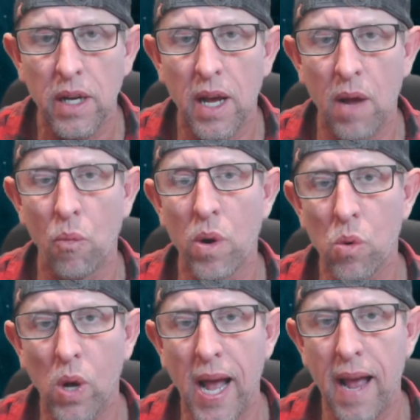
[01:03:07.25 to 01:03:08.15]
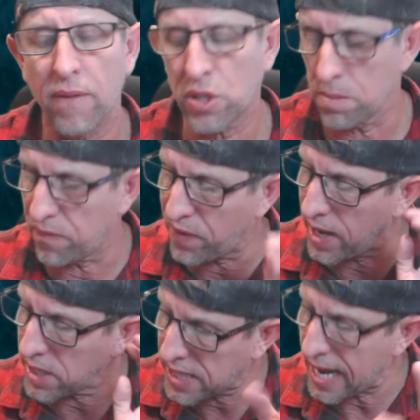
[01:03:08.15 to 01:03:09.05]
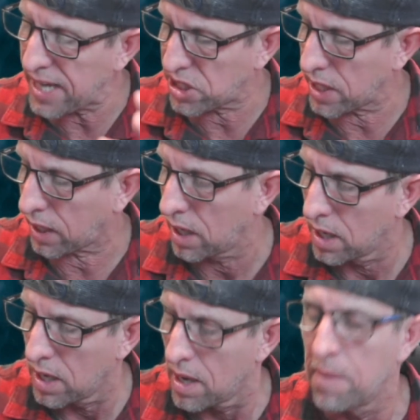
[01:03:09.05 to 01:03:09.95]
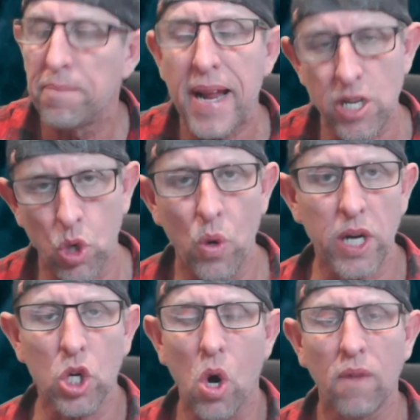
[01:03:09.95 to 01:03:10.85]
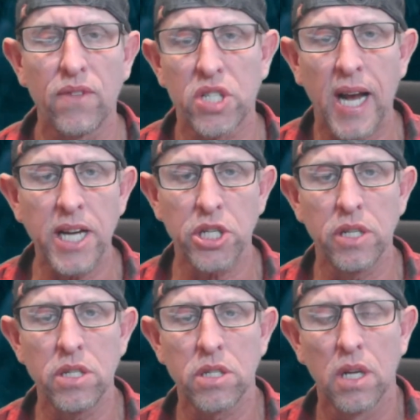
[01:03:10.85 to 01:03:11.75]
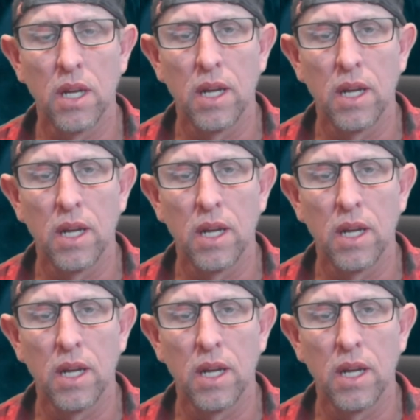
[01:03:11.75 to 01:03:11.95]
and we will have some fantastic mentoring conversations